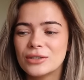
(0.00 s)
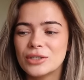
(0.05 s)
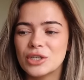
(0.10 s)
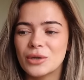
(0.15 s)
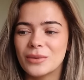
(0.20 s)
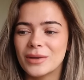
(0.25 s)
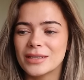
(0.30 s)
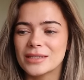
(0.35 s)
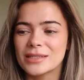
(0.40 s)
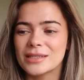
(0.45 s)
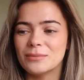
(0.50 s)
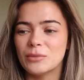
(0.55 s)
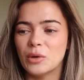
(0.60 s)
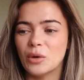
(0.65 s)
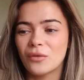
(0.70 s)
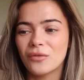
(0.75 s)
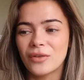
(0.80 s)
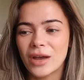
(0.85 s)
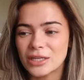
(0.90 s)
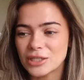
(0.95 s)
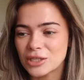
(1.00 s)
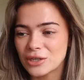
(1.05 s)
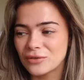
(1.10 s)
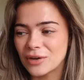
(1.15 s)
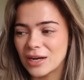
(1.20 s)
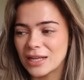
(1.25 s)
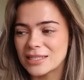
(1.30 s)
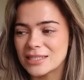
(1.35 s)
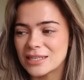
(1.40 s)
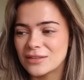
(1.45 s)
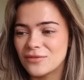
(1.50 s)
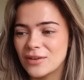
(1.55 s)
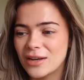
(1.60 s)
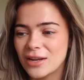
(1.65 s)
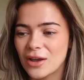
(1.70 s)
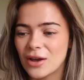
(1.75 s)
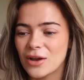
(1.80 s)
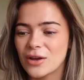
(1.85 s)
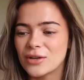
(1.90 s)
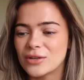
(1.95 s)
doing some more fashion related
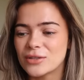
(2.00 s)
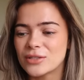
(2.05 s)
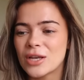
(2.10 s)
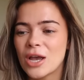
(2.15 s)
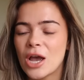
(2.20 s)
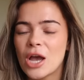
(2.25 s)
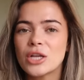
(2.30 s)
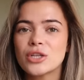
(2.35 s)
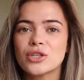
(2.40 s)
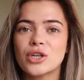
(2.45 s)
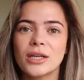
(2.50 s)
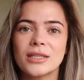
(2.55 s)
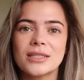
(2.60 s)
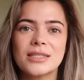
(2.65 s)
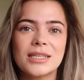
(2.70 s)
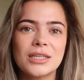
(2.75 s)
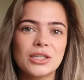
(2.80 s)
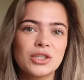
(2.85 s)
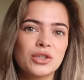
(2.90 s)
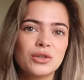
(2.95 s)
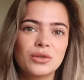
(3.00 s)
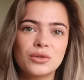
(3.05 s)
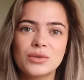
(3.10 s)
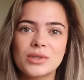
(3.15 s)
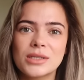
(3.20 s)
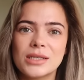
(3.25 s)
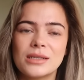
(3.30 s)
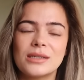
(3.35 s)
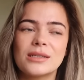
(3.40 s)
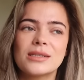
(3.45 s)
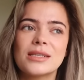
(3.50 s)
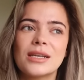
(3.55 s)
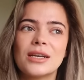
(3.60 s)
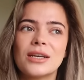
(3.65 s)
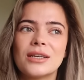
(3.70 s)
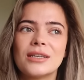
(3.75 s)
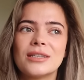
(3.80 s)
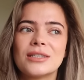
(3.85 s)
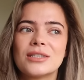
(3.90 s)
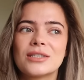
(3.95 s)
videos, transitional
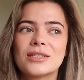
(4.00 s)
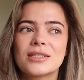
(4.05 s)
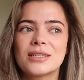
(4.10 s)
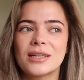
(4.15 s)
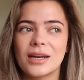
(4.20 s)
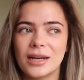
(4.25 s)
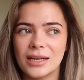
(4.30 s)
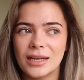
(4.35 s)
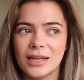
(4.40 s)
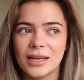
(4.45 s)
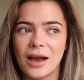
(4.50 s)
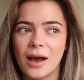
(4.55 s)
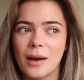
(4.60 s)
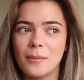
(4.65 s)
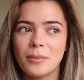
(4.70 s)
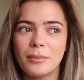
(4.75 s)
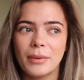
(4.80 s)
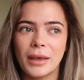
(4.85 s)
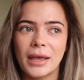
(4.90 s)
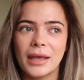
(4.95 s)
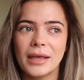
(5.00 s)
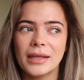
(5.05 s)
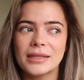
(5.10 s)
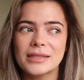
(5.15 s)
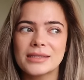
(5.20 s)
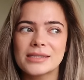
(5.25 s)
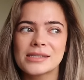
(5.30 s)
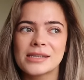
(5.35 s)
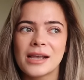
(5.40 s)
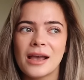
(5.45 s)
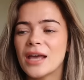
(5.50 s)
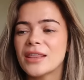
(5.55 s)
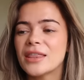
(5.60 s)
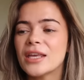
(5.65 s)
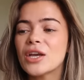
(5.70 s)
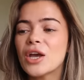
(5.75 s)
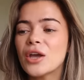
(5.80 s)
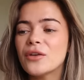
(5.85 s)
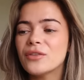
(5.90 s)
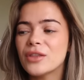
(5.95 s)
season, styling up bits. I
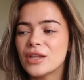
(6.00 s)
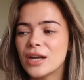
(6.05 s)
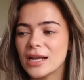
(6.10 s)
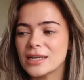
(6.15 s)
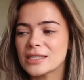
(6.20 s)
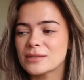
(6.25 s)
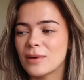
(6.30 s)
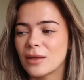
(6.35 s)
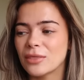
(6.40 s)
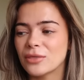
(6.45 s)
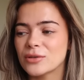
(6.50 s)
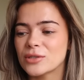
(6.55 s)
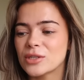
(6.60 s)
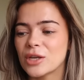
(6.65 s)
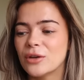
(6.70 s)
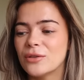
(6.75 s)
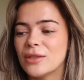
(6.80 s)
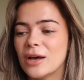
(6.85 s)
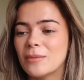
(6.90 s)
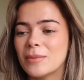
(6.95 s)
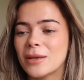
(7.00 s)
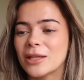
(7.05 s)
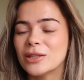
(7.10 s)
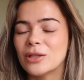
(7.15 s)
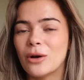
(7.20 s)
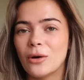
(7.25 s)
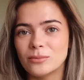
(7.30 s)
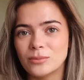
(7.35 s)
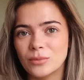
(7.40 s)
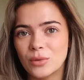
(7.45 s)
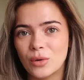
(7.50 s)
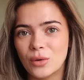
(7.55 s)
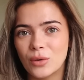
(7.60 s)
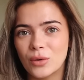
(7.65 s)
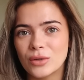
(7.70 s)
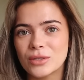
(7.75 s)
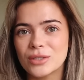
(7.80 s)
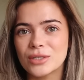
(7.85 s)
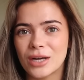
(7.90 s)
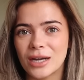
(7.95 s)
think over the next month or so, there'll be a lot
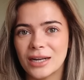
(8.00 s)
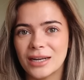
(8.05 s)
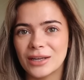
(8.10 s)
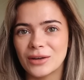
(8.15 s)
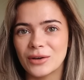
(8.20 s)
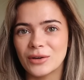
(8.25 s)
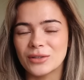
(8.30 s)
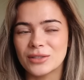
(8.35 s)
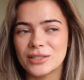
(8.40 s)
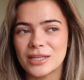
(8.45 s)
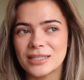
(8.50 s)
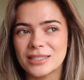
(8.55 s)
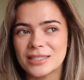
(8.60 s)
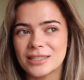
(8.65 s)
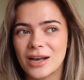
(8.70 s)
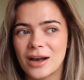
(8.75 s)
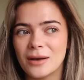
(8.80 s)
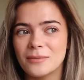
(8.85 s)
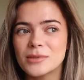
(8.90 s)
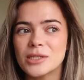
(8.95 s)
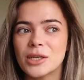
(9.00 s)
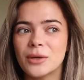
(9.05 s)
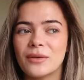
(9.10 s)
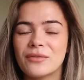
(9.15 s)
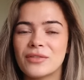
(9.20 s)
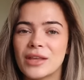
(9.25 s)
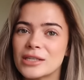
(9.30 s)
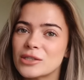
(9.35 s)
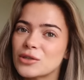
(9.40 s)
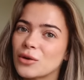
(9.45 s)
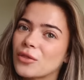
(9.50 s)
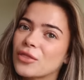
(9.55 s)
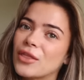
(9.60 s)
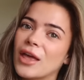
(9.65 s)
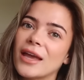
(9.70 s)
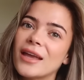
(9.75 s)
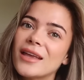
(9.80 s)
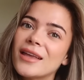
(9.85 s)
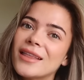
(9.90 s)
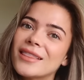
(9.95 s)
more styling content to come. So if that's your
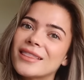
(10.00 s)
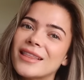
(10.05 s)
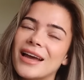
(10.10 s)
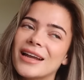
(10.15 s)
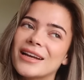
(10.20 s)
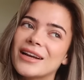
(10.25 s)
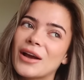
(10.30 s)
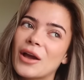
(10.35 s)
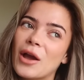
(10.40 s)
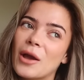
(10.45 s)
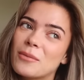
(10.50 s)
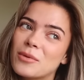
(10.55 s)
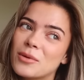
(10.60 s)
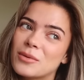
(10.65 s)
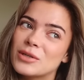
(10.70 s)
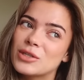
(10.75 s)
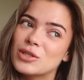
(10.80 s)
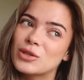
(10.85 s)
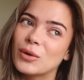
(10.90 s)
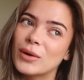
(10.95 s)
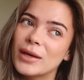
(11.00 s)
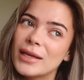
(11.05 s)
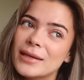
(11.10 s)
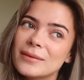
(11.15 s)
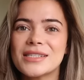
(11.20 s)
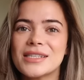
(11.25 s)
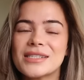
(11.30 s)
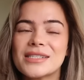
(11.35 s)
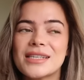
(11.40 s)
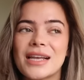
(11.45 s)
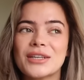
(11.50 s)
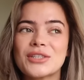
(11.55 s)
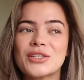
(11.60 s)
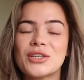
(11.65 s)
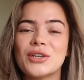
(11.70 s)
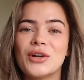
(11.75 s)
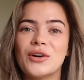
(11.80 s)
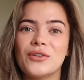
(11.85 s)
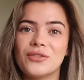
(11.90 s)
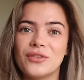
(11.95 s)
thing, then I hope you enjoy. This
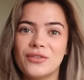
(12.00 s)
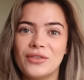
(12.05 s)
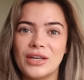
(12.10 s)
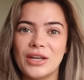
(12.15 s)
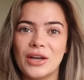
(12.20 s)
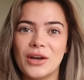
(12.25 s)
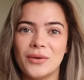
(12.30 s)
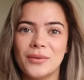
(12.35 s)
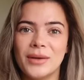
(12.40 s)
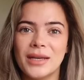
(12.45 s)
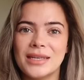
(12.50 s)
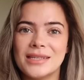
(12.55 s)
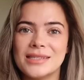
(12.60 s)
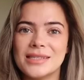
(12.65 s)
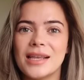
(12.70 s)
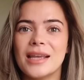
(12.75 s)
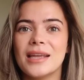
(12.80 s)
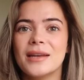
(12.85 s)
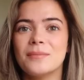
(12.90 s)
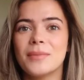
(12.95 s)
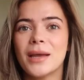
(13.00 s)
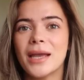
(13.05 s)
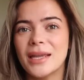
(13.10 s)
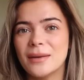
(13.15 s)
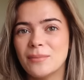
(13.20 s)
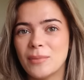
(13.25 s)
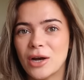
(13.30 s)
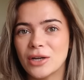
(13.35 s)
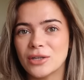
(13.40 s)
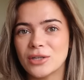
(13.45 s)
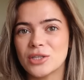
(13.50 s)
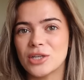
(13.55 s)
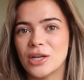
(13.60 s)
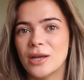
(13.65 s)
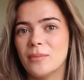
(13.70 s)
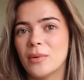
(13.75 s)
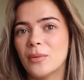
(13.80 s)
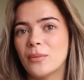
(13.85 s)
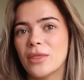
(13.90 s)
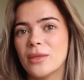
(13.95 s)
section of the video is in paid
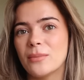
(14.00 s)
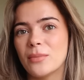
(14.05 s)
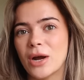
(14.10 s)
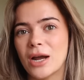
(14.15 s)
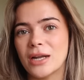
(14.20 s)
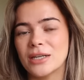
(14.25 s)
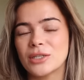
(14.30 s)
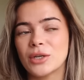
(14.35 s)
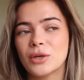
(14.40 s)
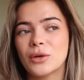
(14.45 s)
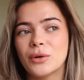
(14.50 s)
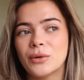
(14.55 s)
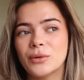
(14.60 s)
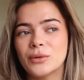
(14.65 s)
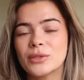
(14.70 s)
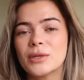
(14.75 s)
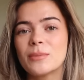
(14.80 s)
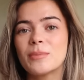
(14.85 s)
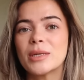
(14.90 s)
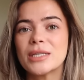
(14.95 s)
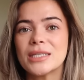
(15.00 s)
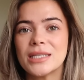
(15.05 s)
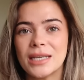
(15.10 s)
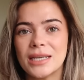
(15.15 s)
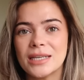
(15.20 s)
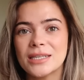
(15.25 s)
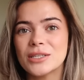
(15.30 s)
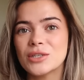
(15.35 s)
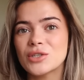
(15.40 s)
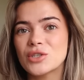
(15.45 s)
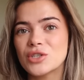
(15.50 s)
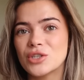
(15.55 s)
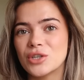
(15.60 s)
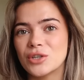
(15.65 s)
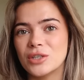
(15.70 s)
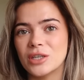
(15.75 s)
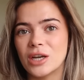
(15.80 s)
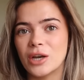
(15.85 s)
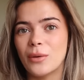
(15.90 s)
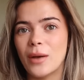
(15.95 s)
partnership with a brand called Petite
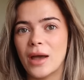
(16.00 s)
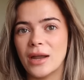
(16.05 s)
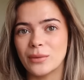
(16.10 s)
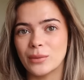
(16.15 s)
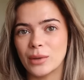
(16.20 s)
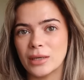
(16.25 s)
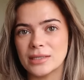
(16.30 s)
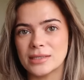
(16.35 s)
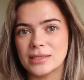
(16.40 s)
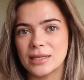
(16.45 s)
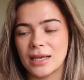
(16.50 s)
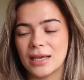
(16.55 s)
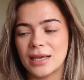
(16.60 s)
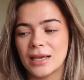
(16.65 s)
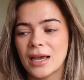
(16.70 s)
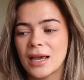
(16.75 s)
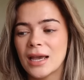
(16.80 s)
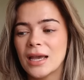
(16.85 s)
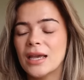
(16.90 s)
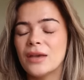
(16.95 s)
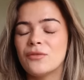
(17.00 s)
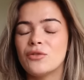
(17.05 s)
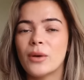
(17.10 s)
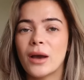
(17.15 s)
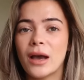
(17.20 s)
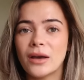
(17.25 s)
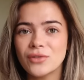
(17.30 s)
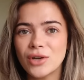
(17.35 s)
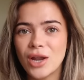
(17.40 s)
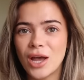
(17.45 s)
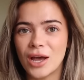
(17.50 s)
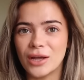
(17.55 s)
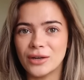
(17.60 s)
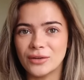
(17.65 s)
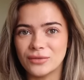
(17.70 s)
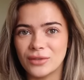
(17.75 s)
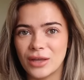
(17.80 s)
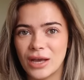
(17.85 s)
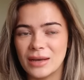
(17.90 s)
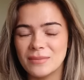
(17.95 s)
Studio NYC. If you haven't heard
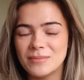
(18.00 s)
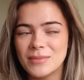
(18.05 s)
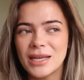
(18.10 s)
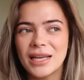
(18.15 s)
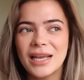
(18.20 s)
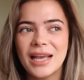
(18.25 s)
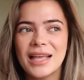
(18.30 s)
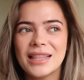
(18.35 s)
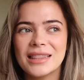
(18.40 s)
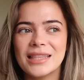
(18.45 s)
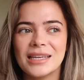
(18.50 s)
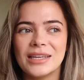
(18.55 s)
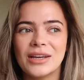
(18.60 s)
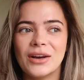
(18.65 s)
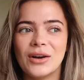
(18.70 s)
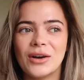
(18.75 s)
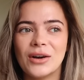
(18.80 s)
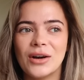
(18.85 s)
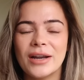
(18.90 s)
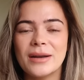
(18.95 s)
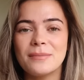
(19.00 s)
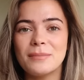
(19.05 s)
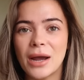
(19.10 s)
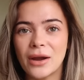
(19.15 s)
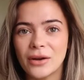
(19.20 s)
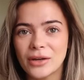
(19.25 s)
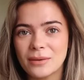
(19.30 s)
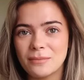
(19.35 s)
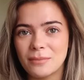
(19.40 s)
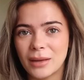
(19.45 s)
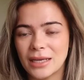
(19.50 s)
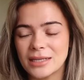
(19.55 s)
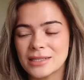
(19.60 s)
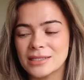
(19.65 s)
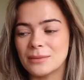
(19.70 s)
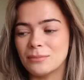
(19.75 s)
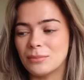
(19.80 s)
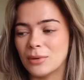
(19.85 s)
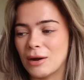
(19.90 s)
of them, they are an American-based